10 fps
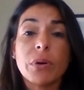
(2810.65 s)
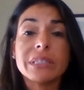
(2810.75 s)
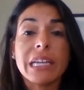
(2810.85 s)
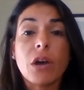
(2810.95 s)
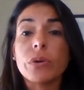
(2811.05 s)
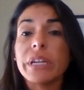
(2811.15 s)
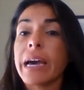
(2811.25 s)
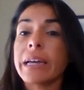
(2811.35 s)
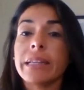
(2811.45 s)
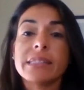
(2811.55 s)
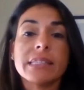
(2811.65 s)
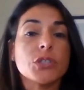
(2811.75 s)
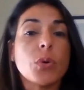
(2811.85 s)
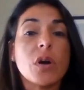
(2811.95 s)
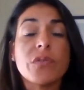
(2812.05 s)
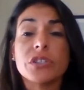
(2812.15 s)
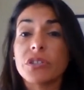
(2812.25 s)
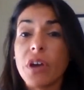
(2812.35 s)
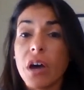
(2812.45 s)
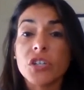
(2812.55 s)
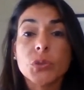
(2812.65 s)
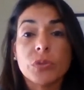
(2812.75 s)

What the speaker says: but they only got, let's say, $1,200,